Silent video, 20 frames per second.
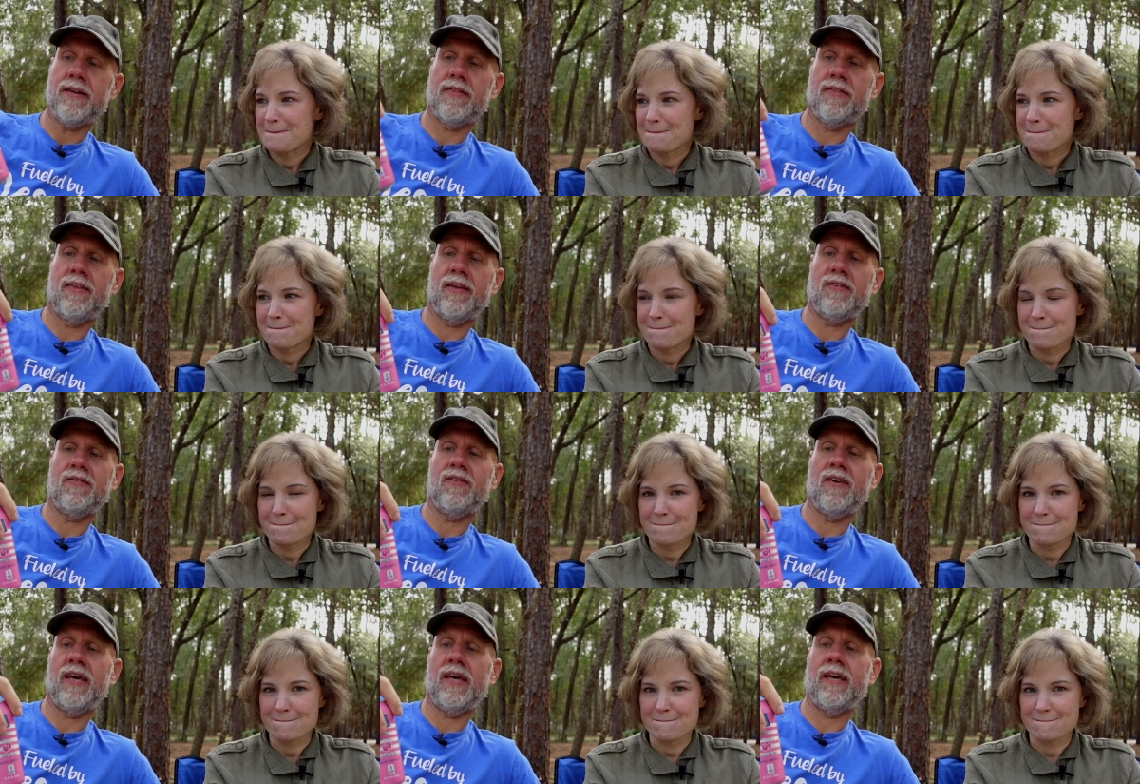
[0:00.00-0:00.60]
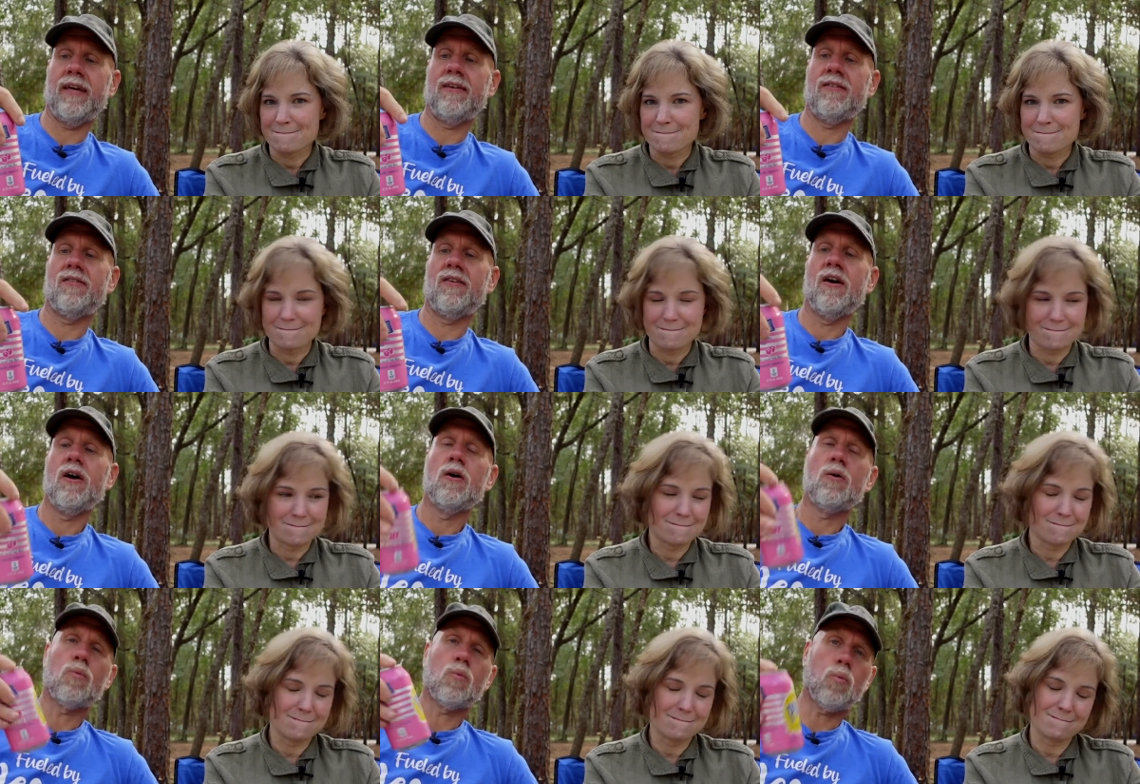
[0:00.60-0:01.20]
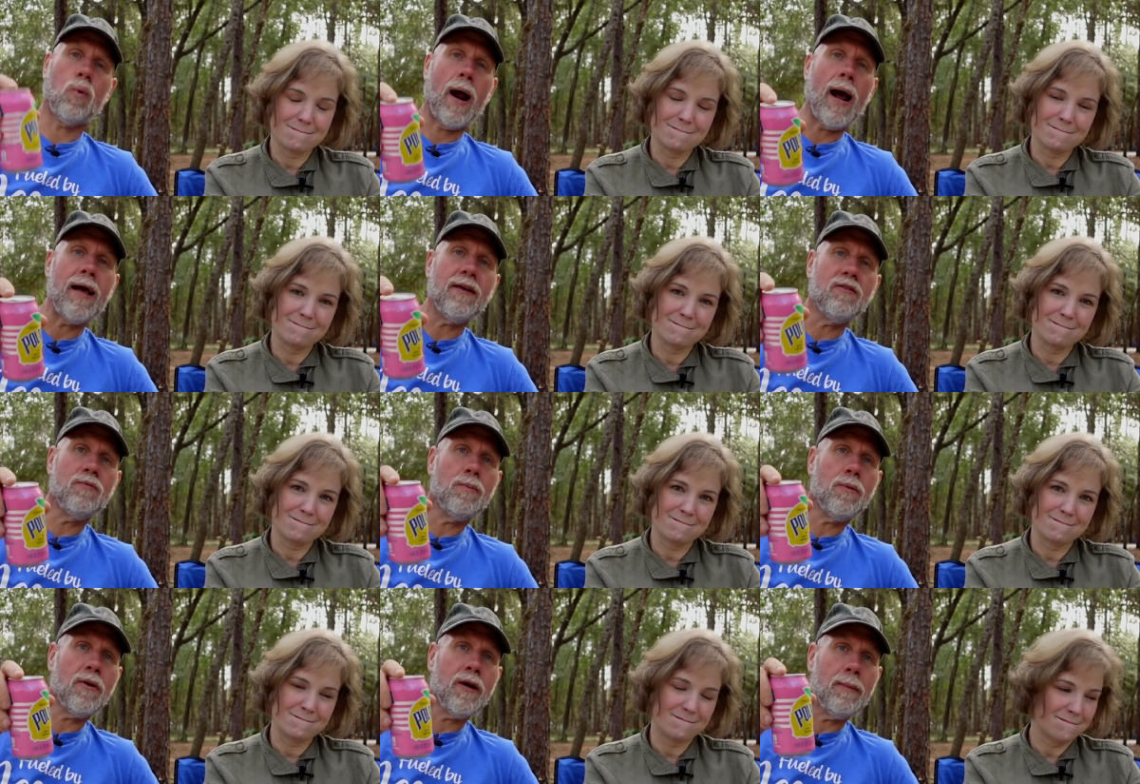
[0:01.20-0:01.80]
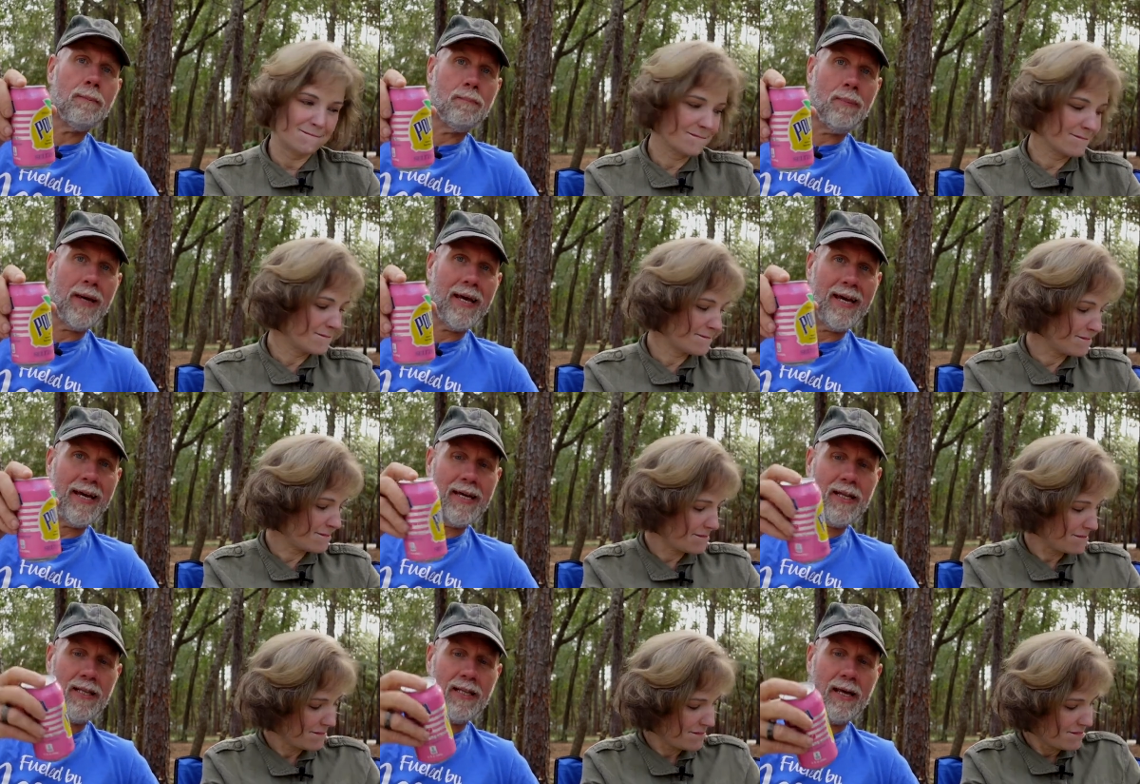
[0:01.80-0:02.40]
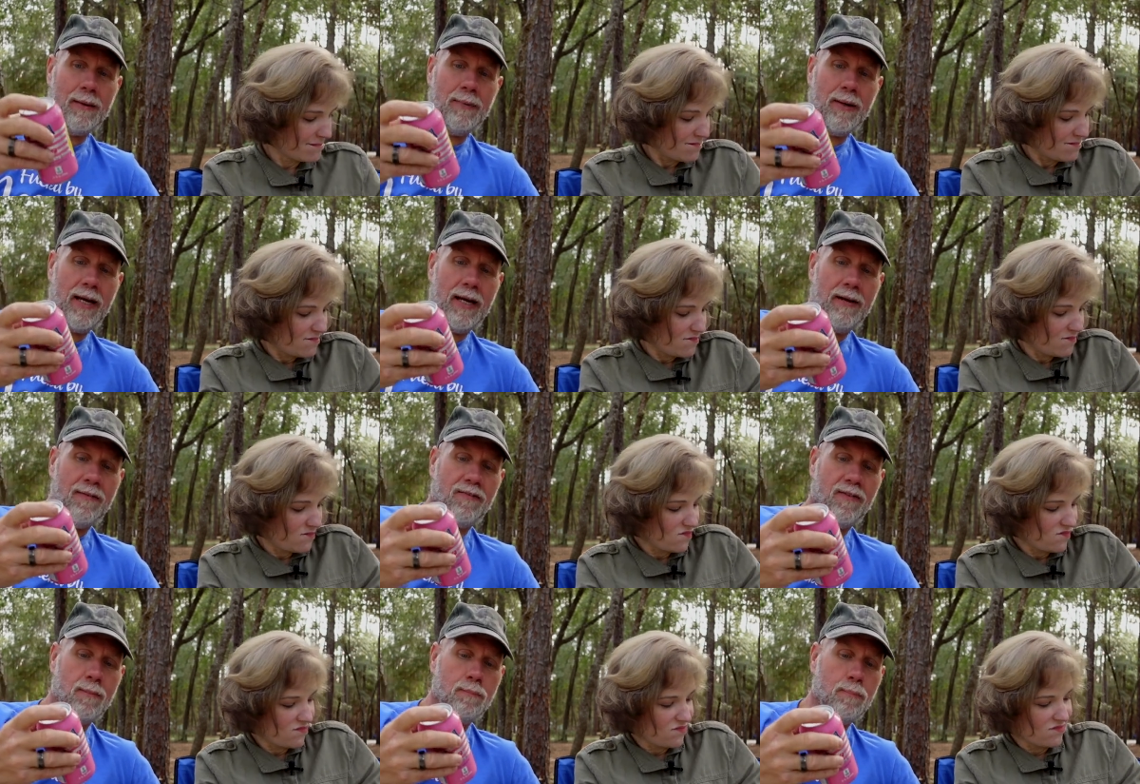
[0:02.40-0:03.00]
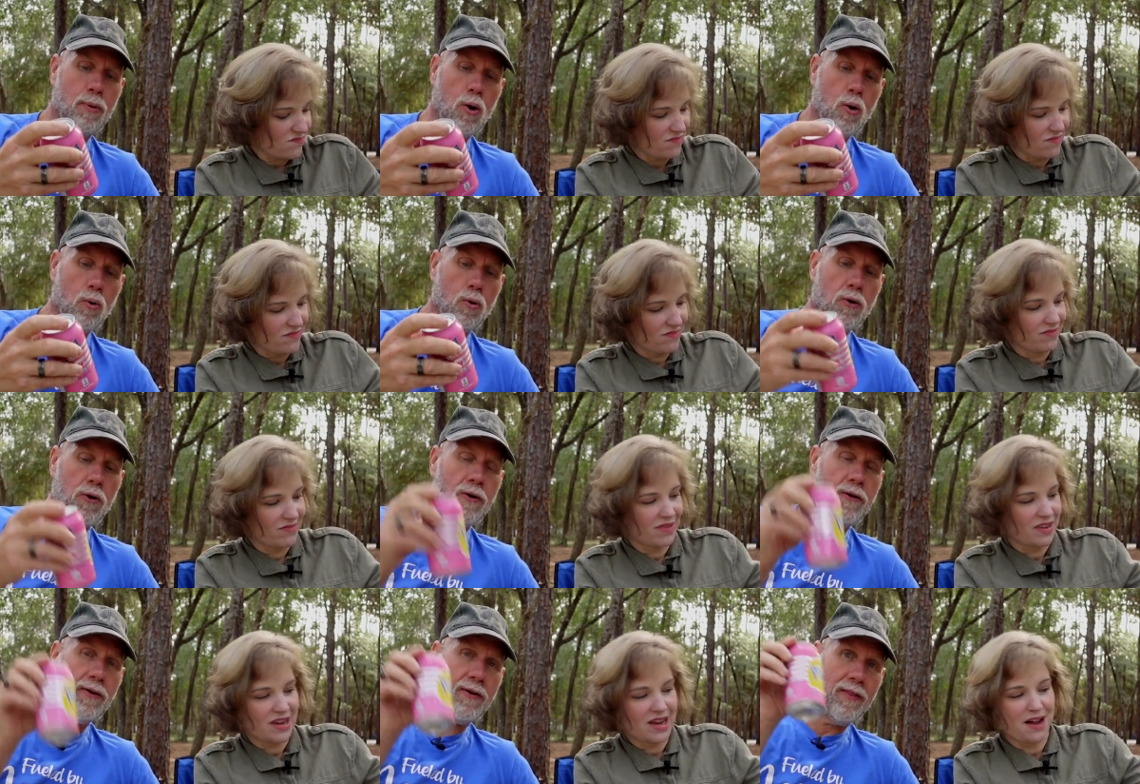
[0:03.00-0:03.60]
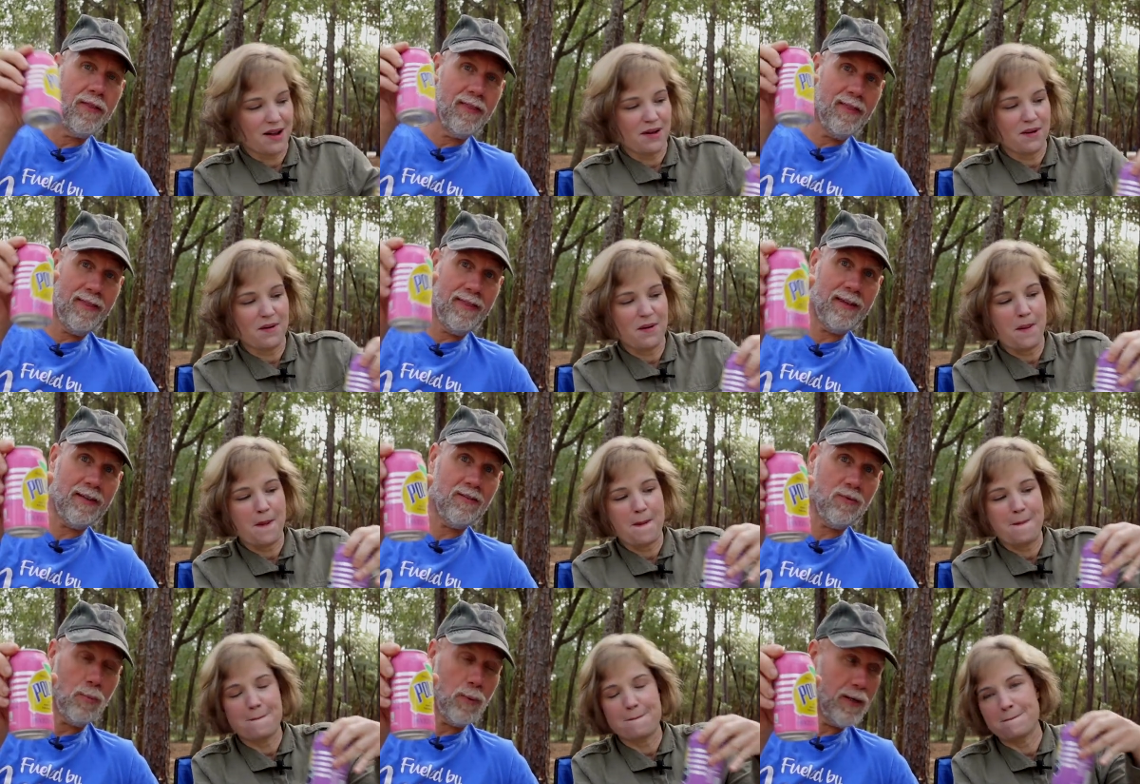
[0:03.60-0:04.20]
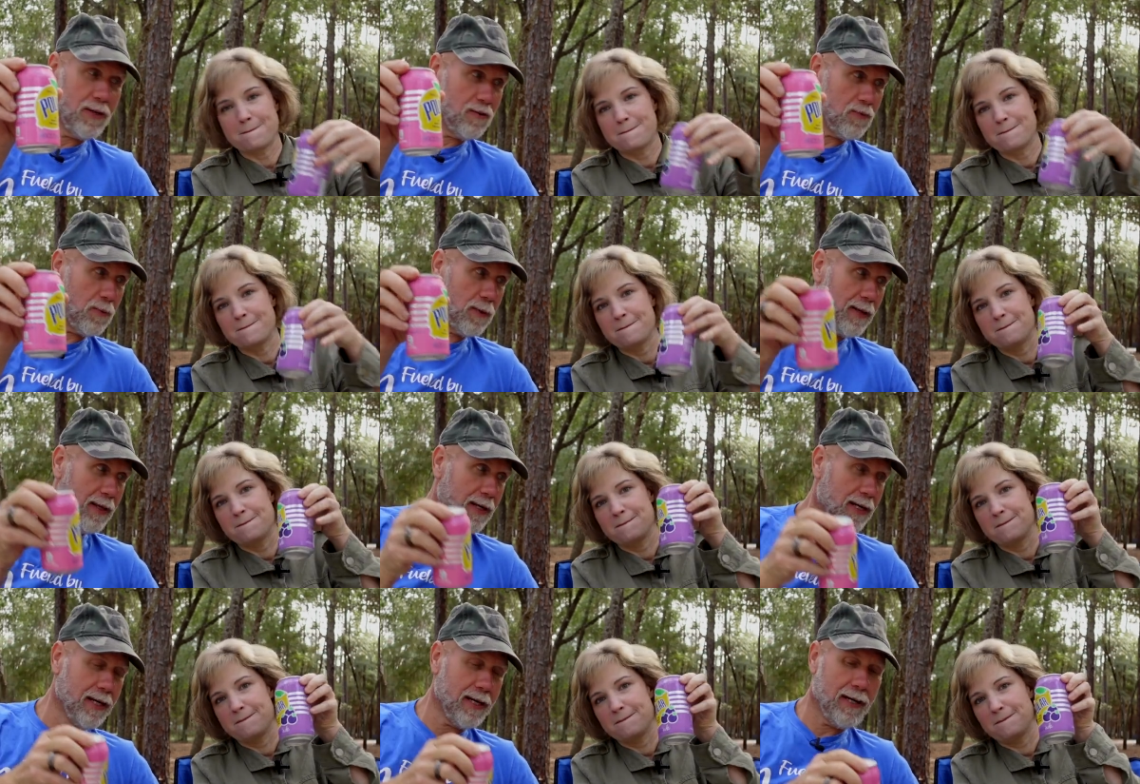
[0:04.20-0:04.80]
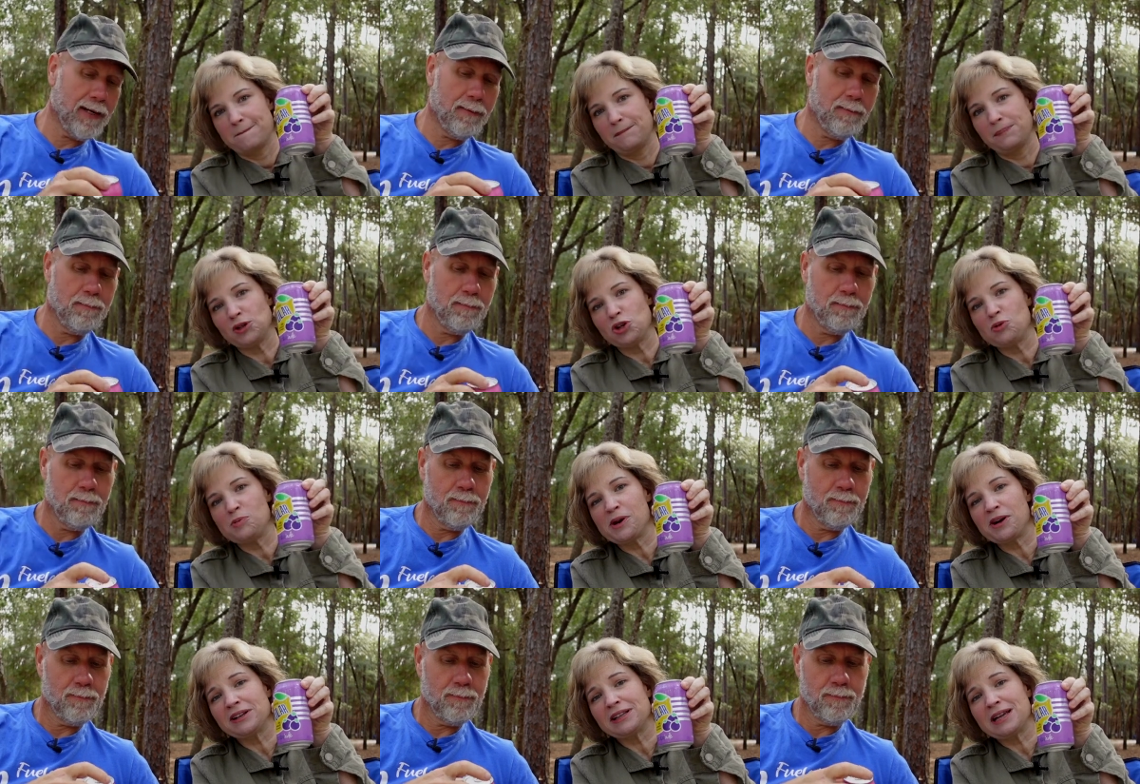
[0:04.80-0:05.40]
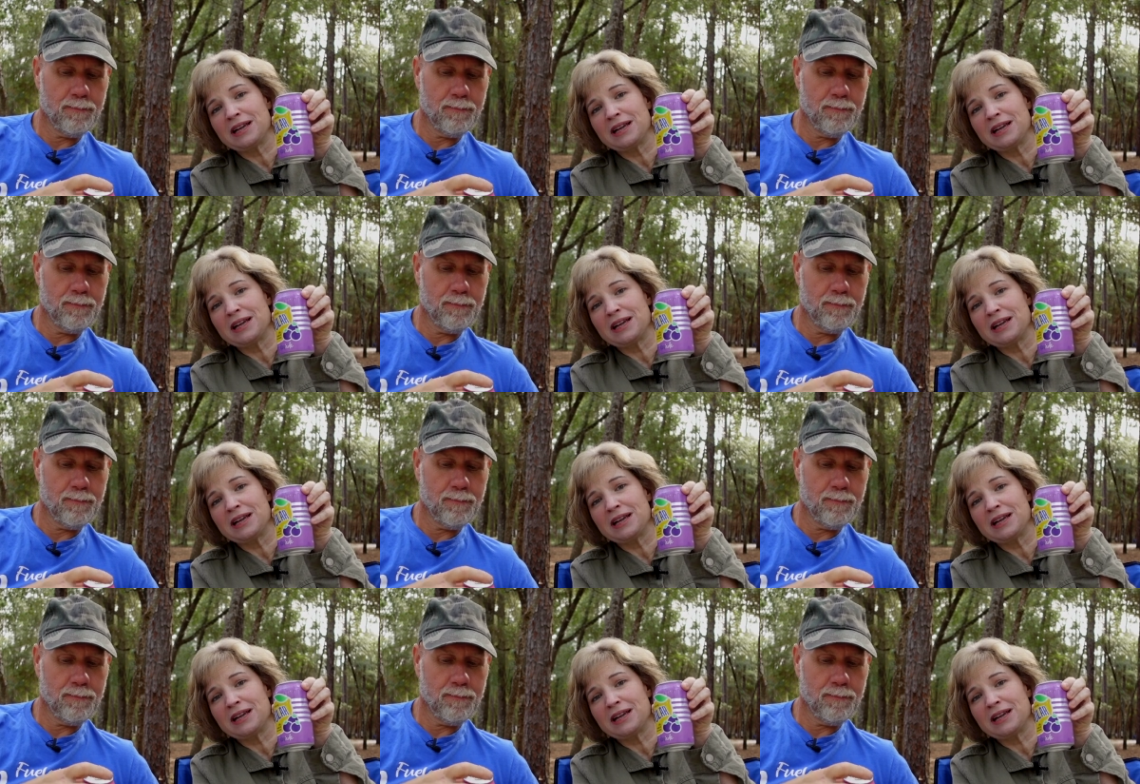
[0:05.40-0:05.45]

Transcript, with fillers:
Speaker 1: This is raspberry pink lemonade from Polar. This one is really good.
Speaker 2: Blueberry